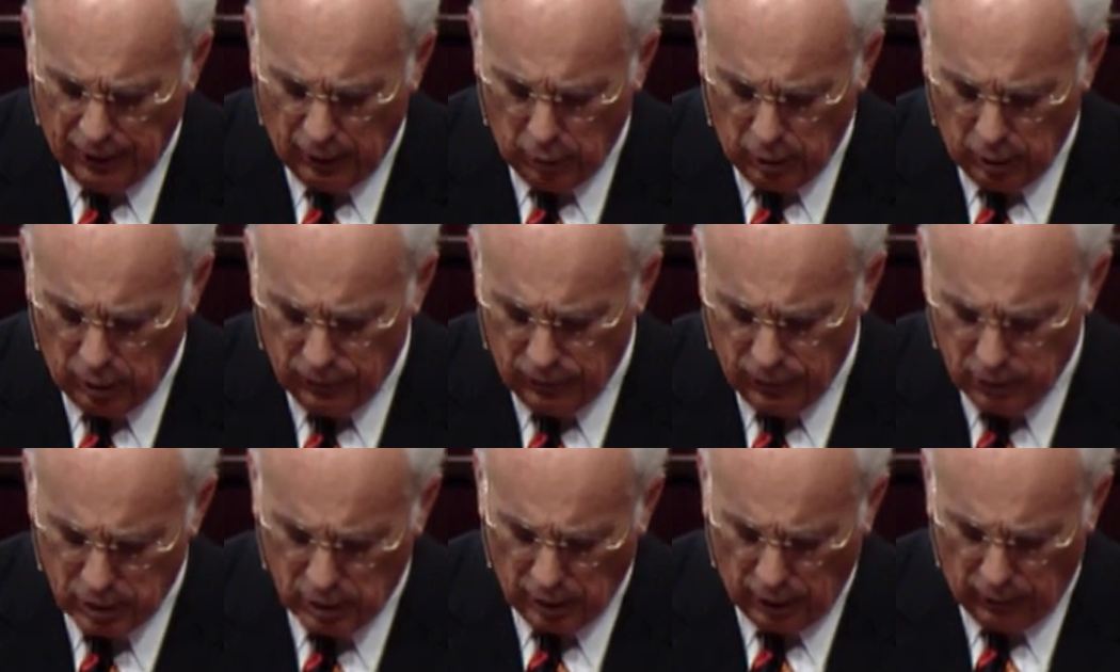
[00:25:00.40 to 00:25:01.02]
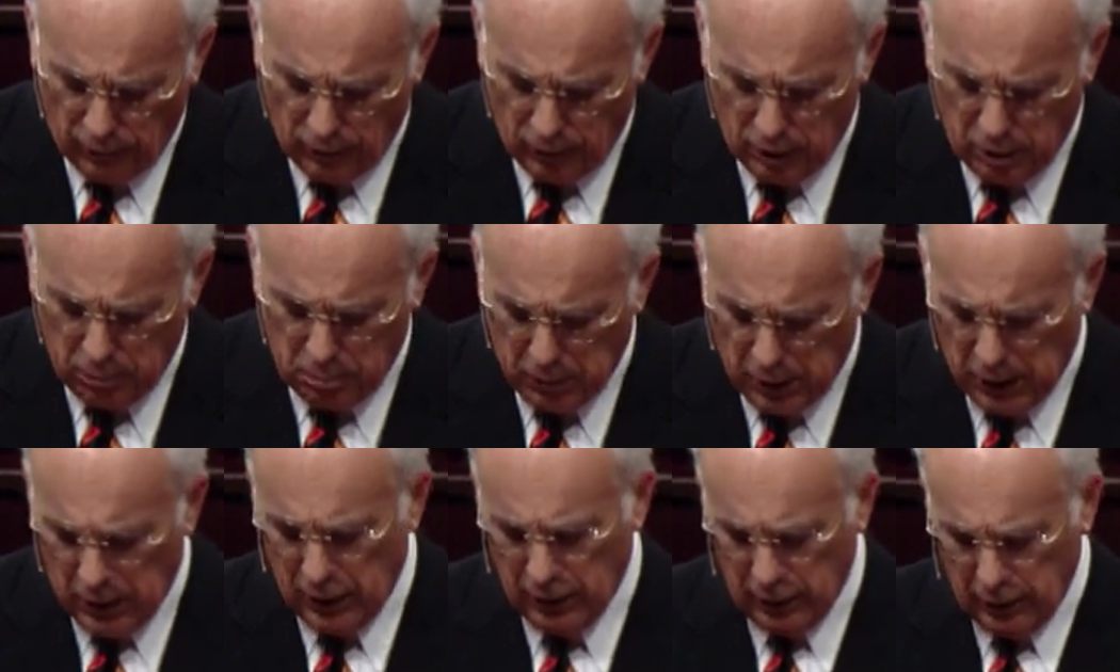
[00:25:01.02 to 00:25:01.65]
they would have discovered
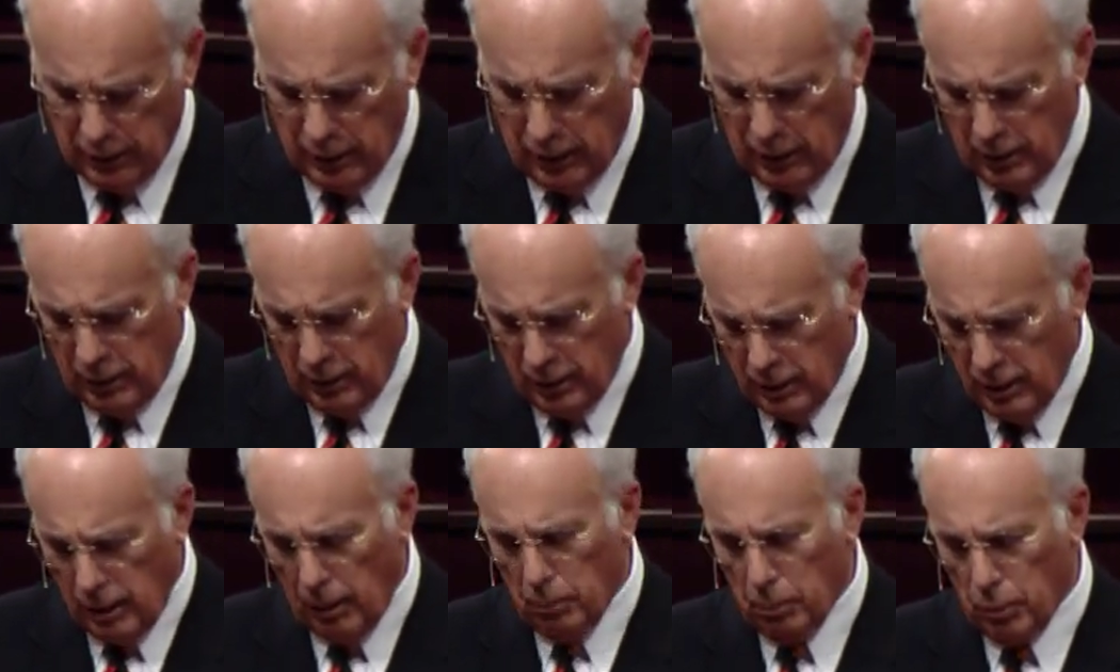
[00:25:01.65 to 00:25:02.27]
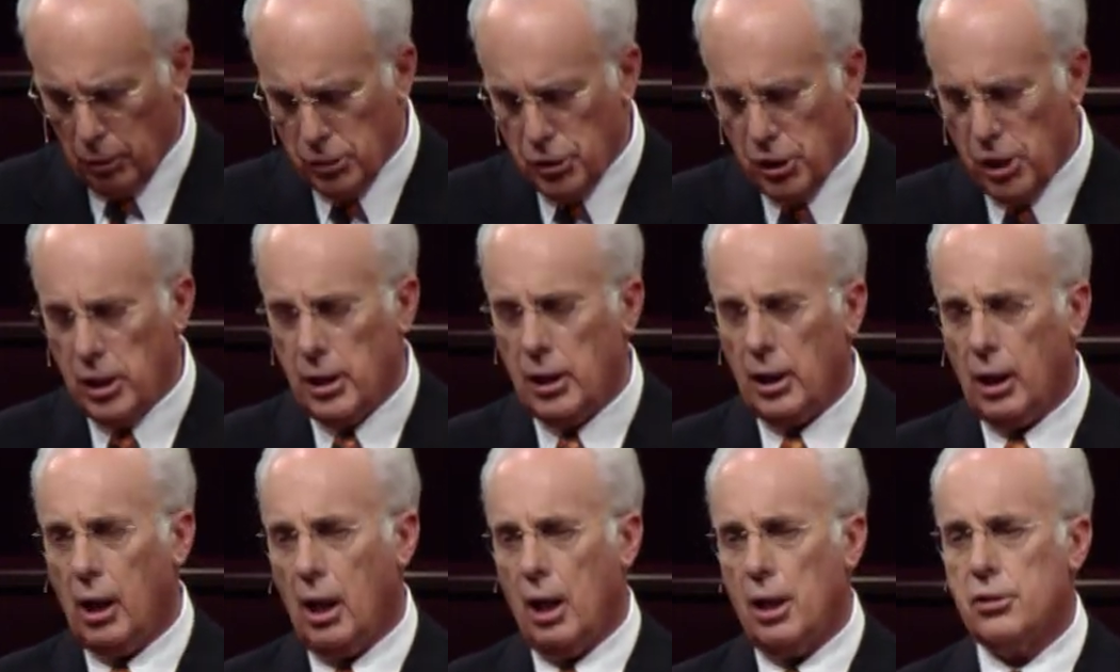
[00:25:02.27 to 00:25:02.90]
it immediately in the temple
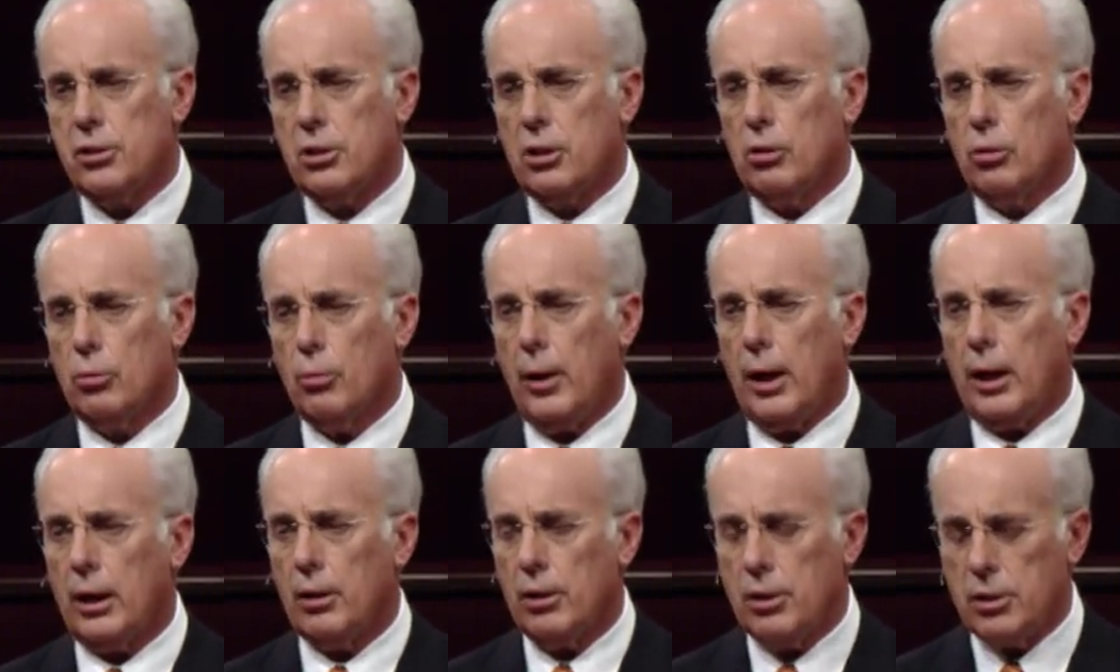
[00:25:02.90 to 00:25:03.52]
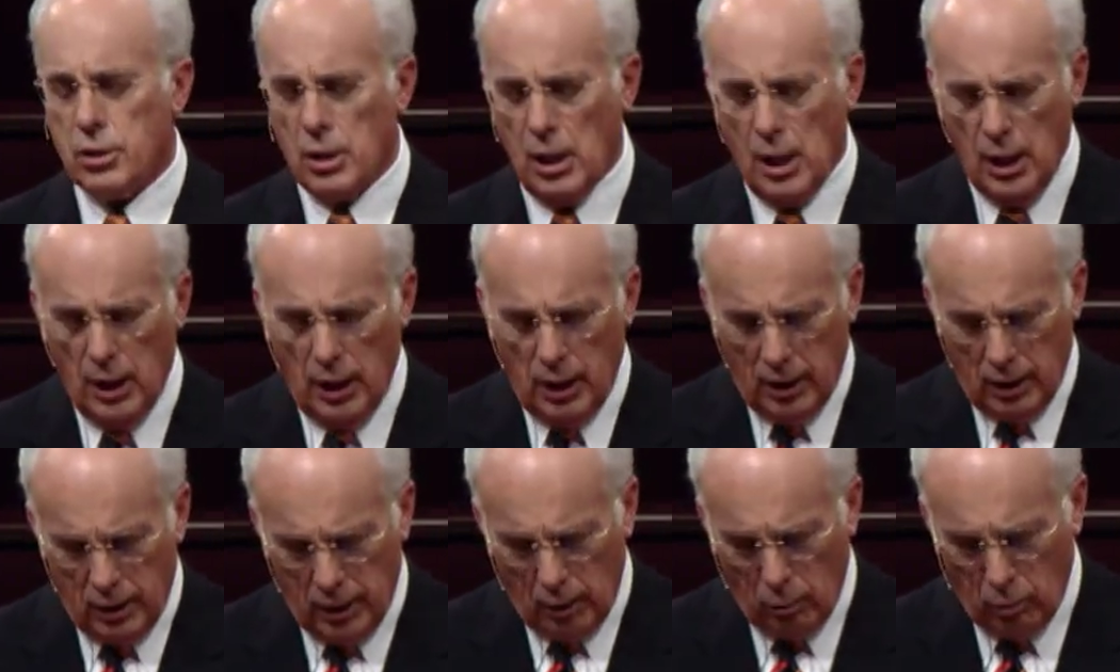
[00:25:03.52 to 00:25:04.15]
genealogical records,
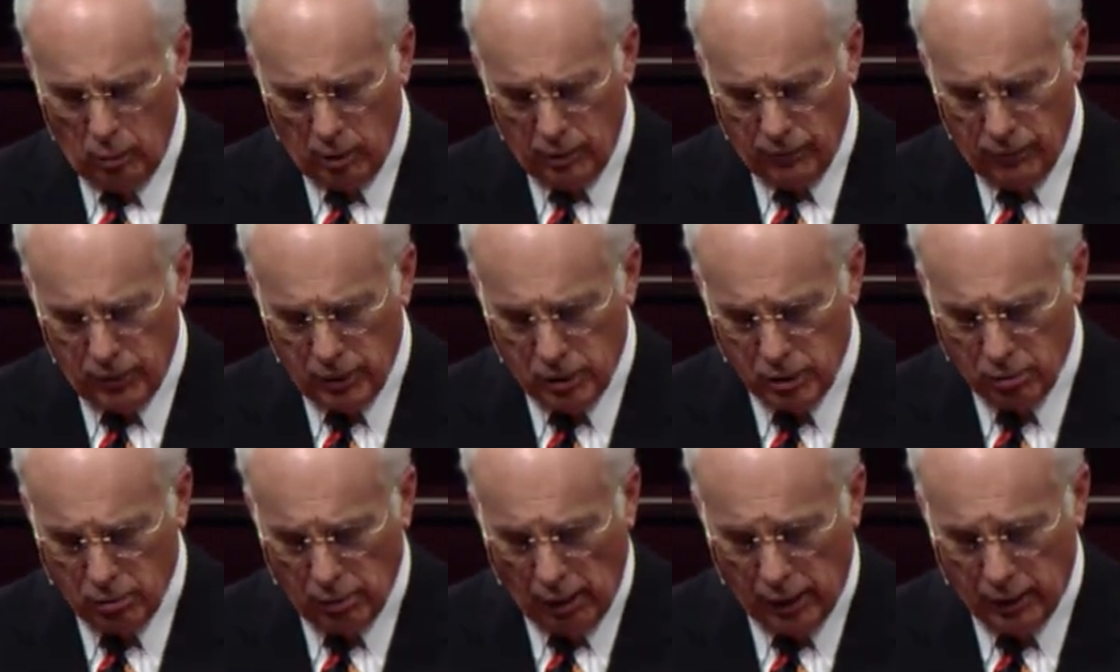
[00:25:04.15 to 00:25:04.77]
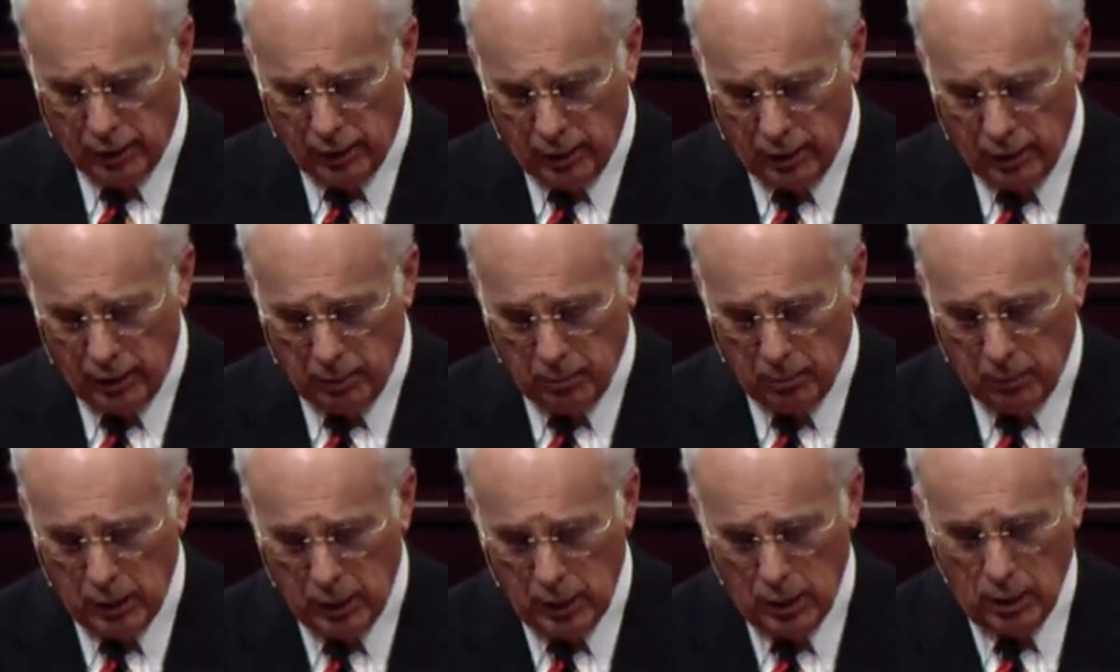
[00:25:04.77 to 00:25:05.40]
and they would have discredited
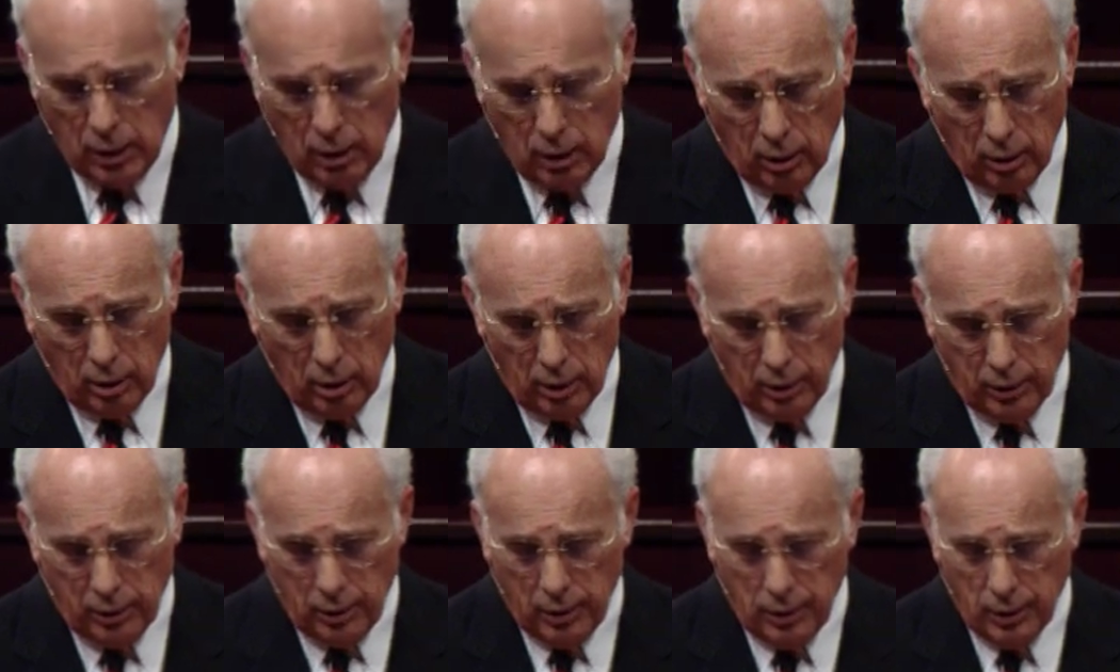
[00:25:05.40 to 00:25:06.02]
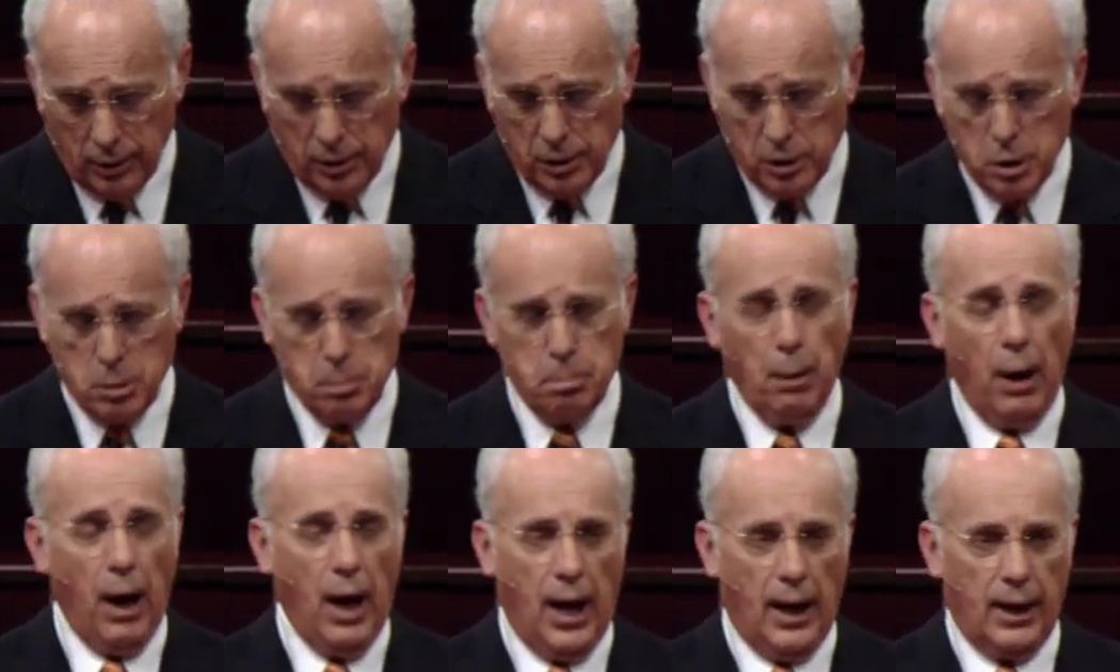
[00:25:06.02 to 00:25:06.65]
him on the
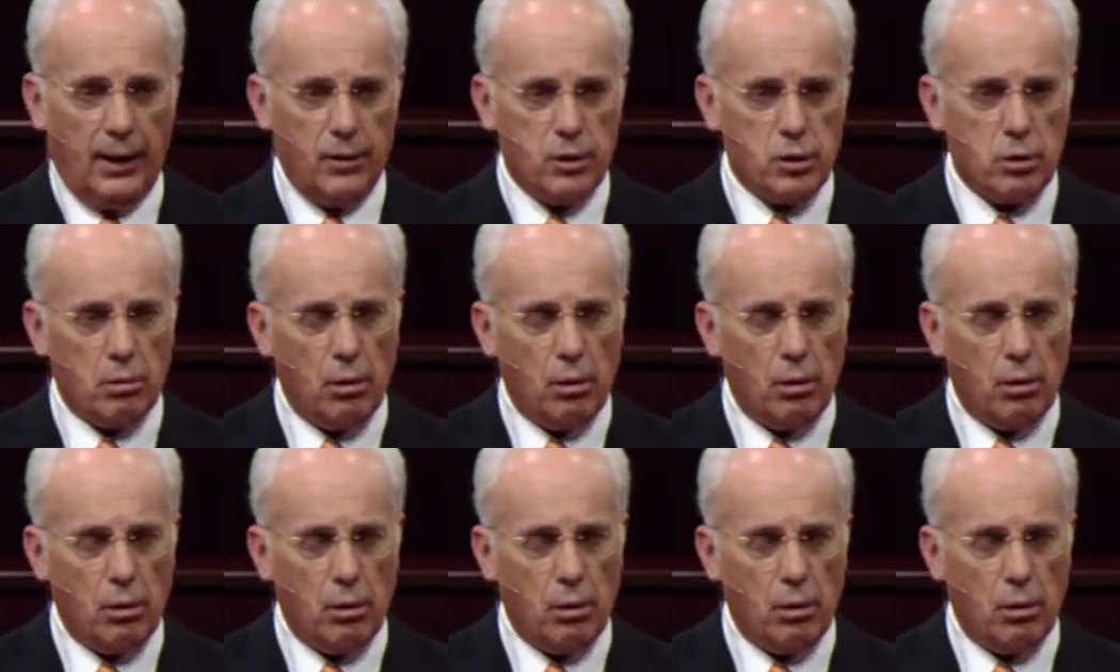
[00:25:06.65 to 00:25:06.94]
spot.